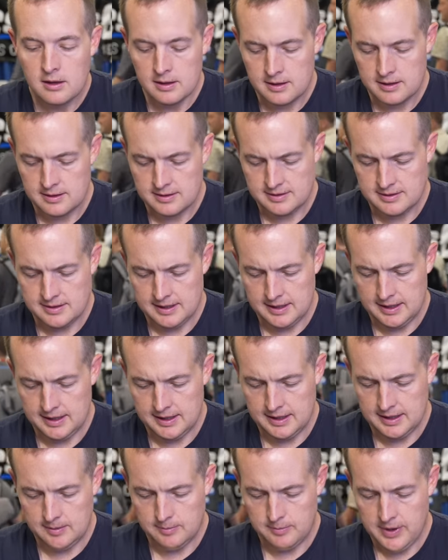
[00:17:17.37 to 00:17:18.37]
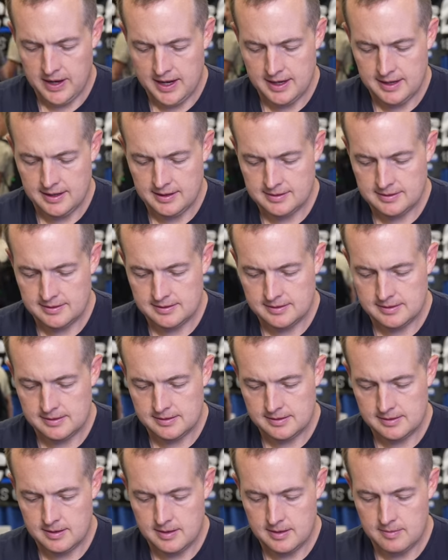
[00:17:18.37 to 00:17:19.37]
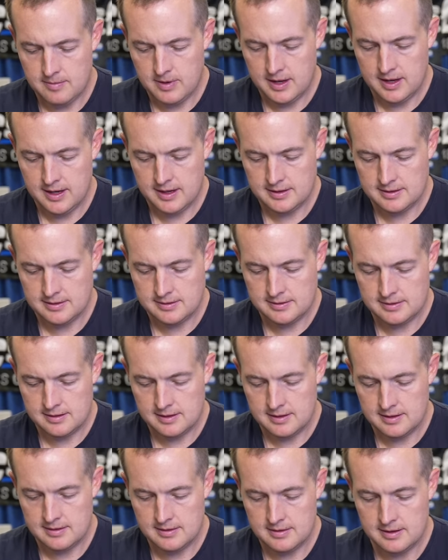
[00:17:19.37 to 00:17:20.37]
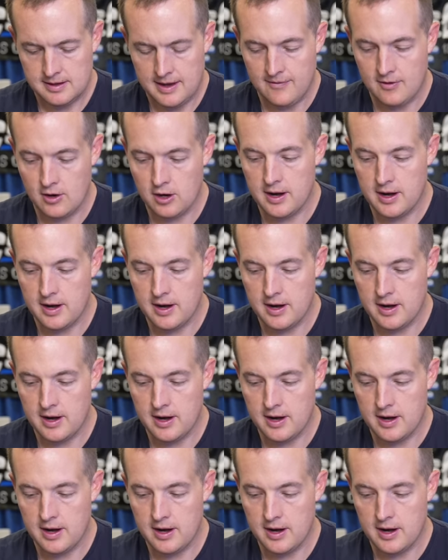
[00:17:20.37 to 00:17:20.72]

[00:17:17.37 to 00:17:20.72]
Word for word: Let's see base, base. Kevin